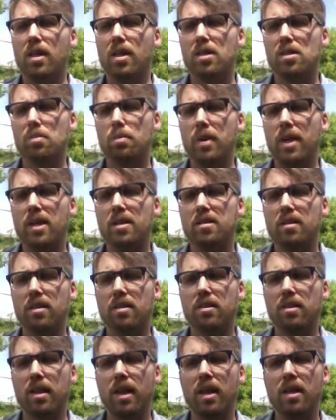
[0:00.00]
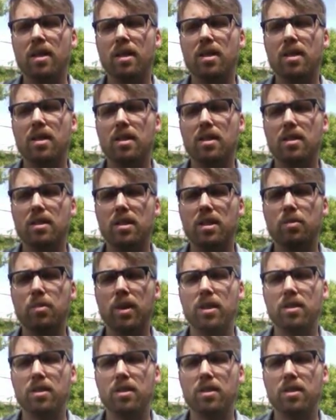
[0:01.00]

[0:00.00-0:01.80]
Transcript: is basic to any deep